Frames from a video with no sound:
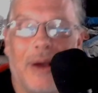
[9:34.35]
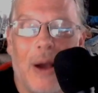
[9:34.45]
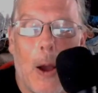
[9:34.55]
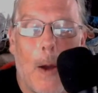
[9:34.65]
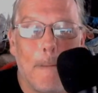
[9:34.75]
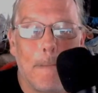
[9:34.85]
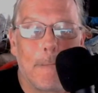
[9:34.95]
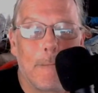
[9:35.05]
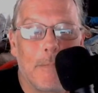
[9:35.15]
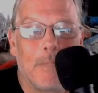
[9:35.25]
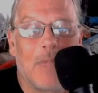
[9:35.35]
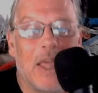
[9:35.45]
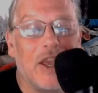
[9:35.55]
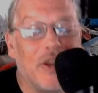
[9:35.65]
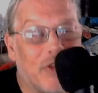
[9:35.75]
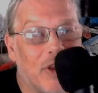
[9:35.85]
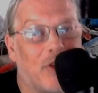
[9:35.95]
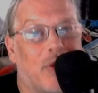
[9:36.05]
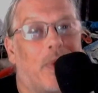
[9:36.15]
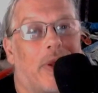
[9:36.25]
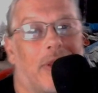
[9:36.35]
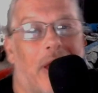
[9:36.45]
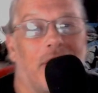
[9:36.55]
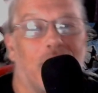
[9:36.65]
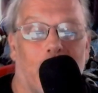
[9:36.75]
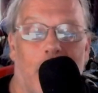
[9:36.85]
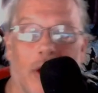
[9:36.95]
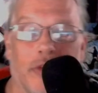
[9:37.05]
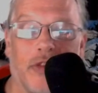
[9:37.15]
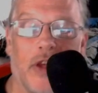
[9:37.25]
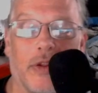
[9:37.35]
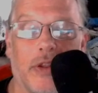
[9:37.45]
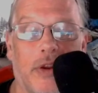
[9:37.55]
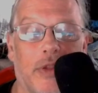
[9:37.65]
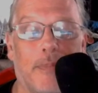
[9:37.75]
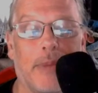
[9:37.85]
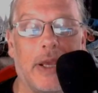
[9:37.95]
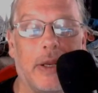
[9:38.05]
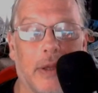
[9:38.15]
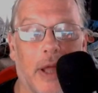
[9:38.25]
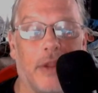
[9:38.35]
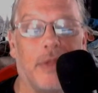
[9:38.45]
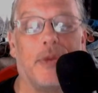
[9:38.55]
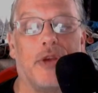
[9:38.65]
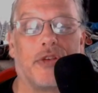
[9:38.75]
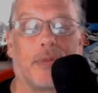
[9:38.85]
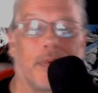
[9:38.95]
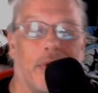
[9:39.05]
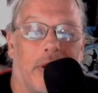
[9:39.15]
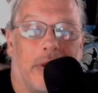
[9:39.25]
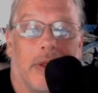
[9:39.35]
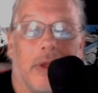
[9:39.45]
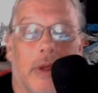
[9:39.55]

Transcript: They eased into it, letting the crowd settle into the beat, letting the music breathe.